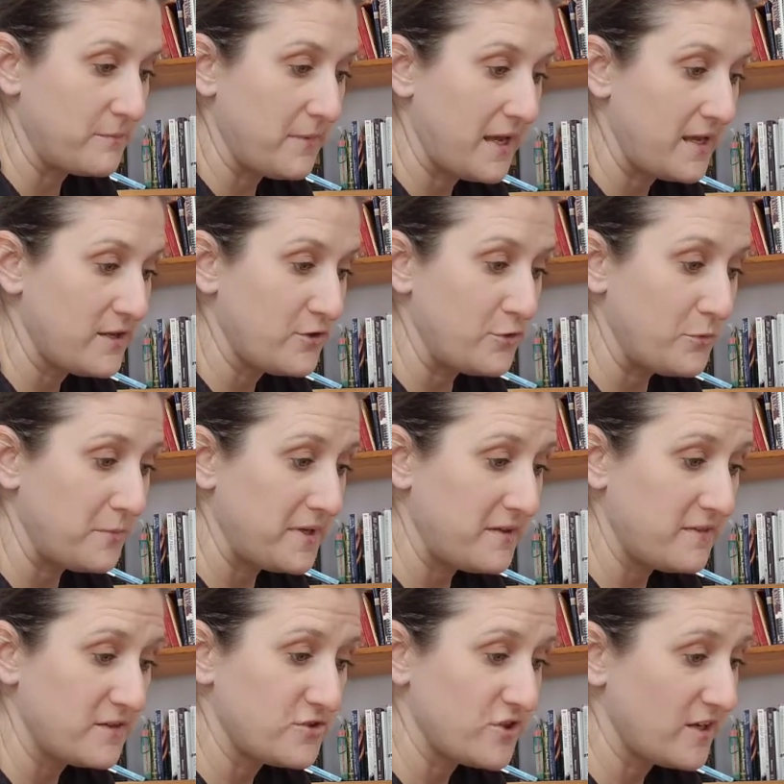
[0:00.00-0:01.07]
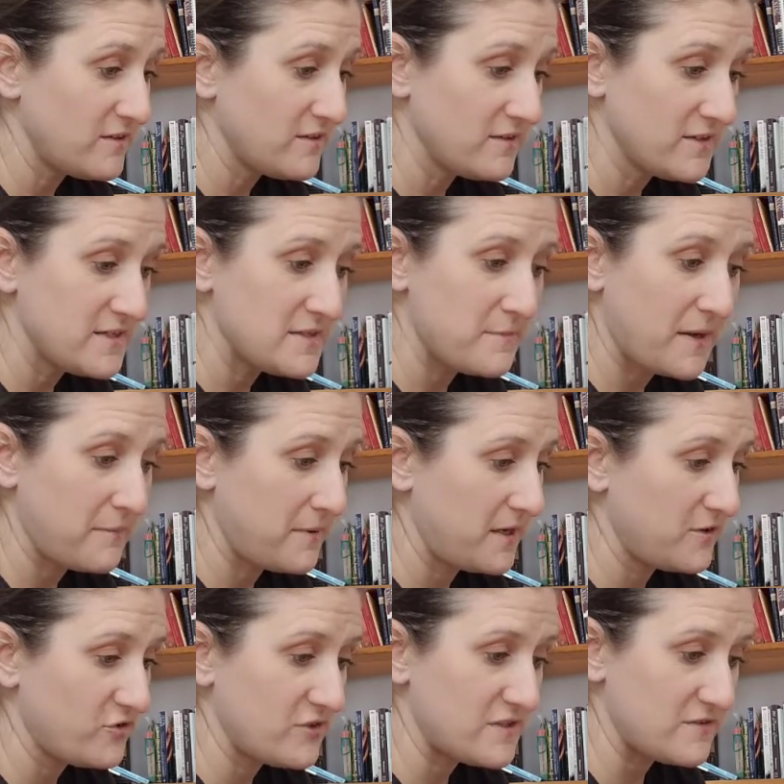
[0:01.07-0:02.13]
May you be the gentleness my
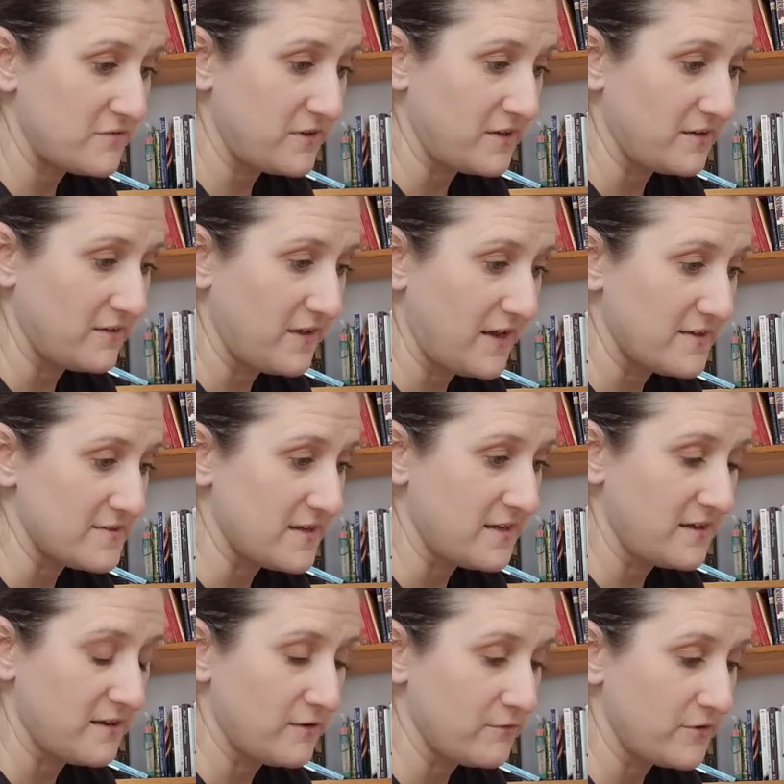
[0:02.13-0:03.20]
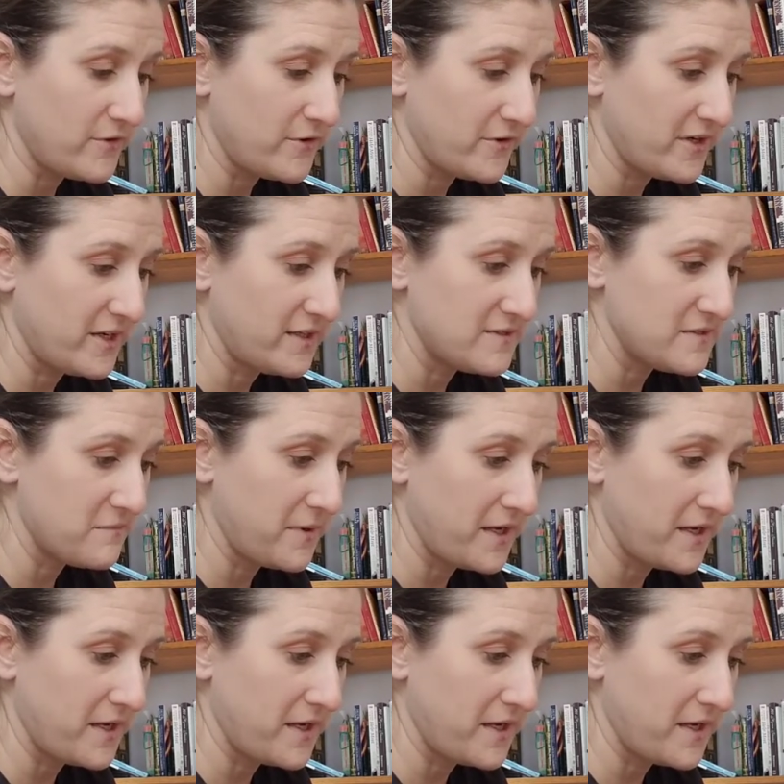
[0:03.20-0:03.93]
patients feel as I care for their needs.